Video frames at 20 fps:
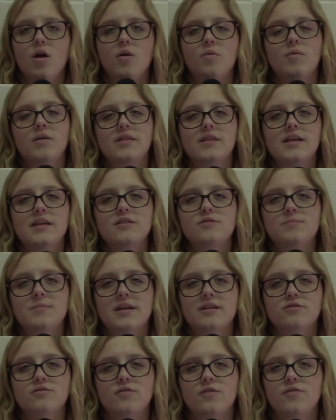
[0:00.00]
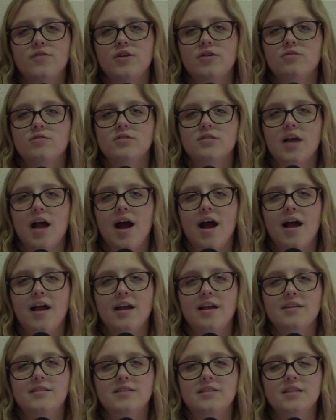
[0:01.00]
With these mixed reviews,
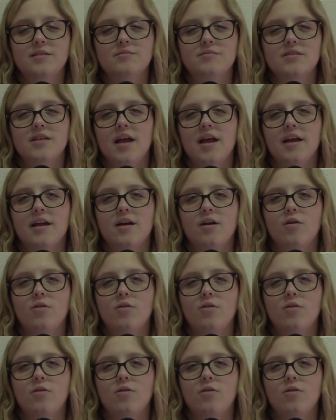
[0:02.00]
it seems like